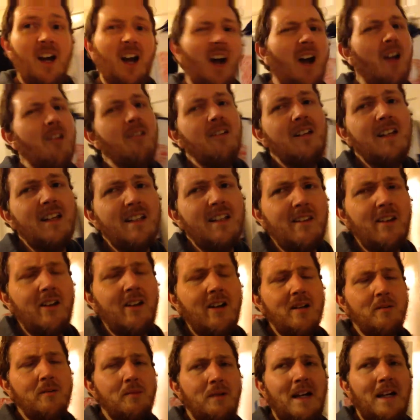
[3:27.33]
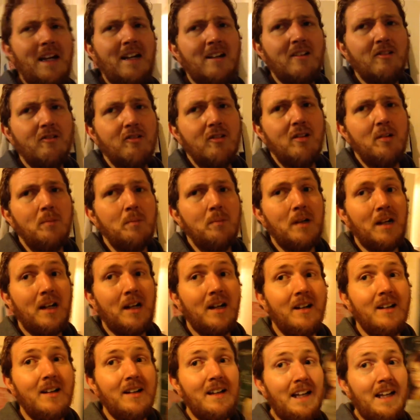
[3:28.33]
Only a tiny bit extra,
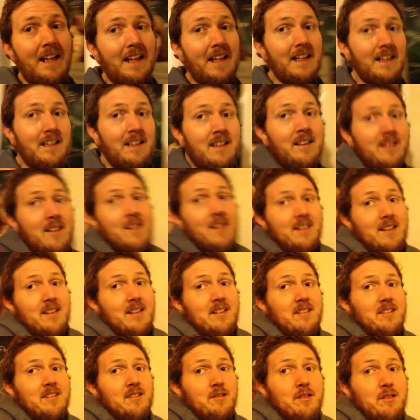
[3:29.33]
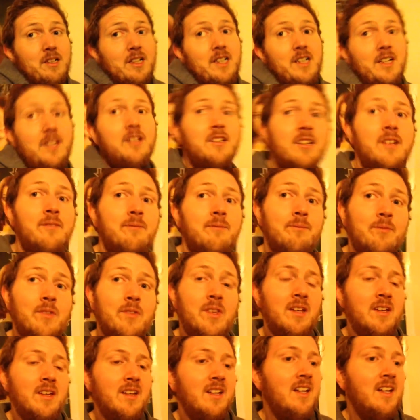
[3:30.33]
but hey, it's still good.
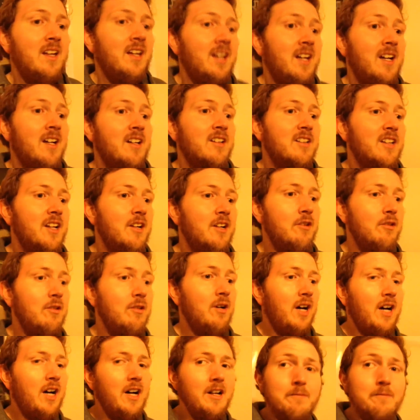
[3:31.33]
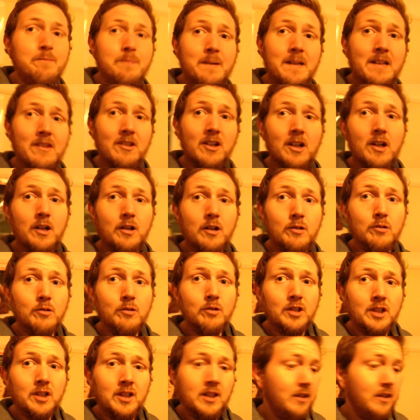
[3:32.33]
So I've been
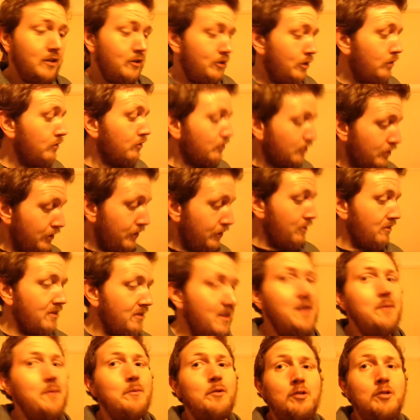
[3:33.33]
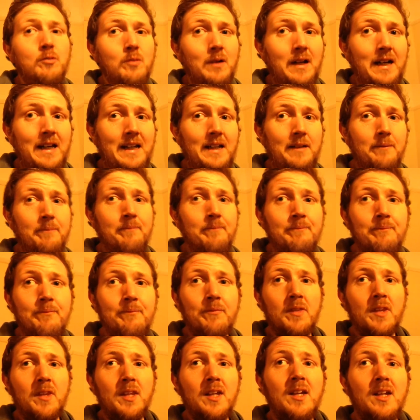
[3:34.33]
told not to lose any more weight.
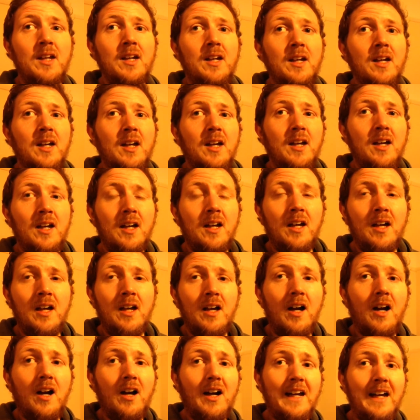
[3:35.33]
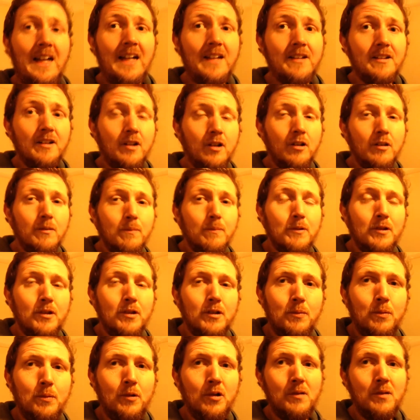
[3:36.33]
I had a hospital
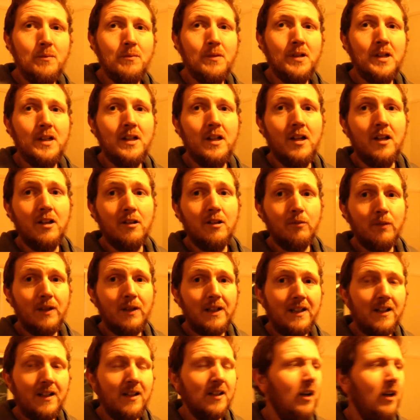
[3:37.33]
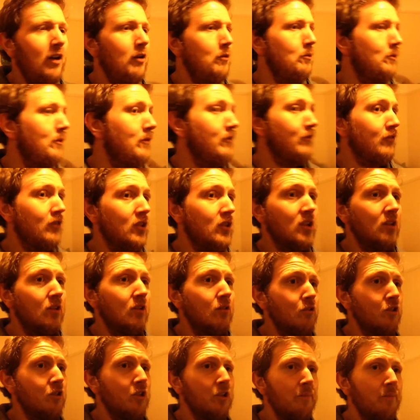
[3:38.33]
appointment last week. I can't remember if I
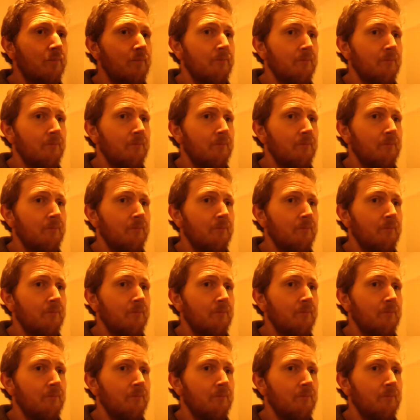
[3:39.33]
told you.